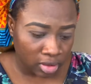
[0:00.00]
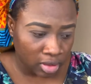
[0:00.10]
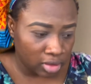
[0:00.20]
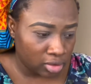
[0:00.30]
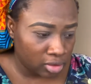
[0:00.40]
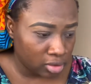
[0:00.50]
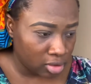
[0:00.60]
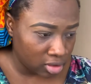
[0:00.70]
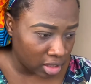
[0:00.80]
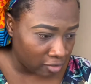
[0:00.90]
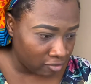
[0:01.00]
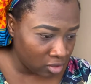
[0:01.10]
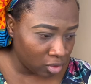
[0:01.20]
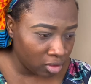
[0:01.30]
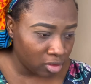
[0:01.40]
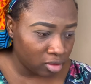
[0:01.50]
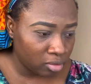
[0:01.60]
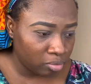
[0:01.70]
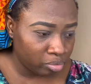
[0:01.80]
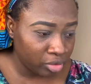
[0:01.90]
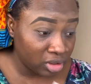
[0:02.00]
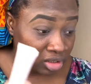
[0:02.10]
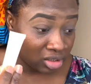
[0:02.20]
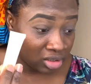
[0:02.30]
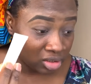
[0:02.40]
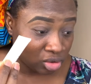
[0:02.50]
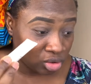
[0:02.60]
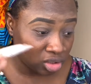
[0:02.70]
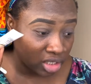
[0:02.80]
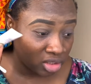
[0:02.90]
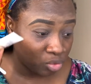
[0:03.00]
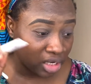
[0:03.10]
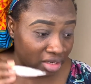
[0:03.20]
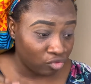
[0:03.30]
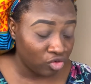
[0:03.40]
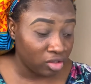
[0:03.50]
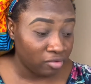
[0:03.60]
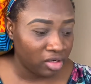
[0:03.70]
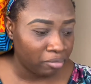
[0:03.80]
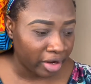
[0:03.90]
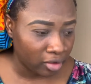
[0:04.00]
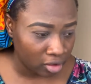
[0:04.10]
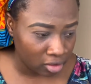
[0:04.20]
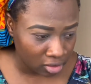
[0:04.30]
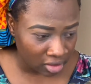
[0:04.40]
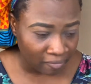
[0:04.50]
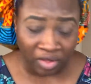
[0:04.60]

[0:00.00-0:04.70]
Yes, because I really want to put this to test with like really bright colors.